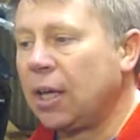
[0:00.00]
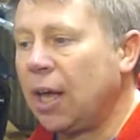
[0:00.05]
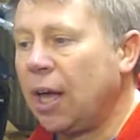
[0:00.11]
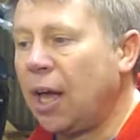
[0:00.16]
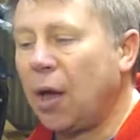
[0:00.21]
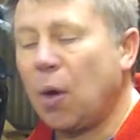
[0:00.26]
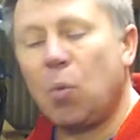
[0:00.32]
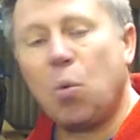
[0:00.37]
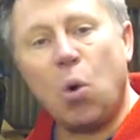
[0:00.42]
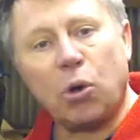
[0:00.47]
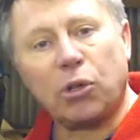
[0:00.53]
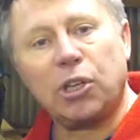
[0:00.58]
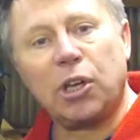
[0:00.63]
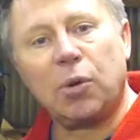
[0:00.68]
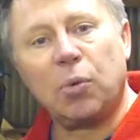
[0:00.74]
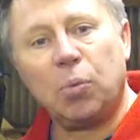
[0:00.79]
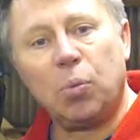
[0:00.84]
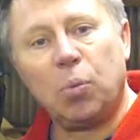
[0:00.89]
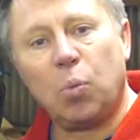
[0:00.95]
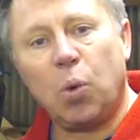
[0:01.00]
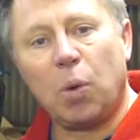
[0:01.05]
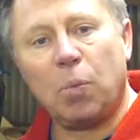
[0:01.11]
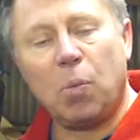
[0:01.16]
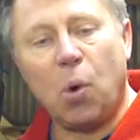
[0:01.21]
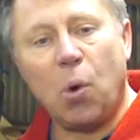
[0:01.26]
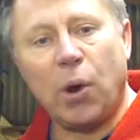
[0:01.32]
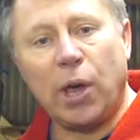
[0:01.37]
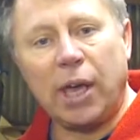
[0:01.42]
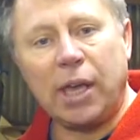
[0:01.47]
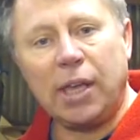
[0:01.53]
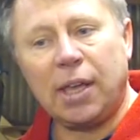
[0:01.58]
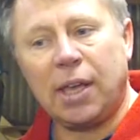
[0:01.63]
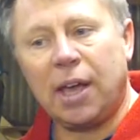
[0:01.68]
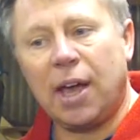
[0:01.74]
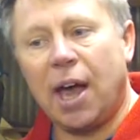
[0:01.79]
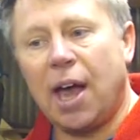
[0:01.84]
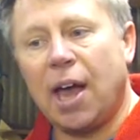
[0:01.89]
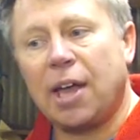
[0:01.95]
I walked in one morning,
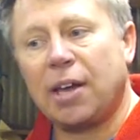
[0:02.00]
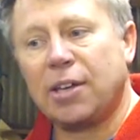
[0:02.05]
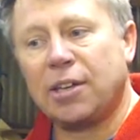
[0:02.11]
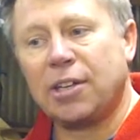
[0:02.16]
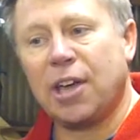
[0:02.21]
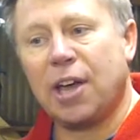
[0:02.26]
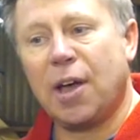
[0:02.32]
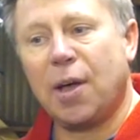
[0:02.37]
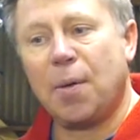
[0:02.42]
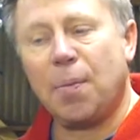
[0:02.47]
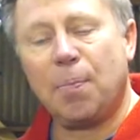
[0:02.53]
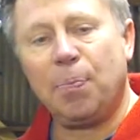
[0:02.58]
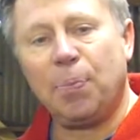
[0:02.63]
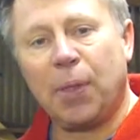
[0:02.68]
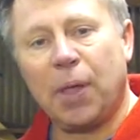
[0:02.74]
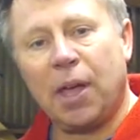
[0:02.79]
and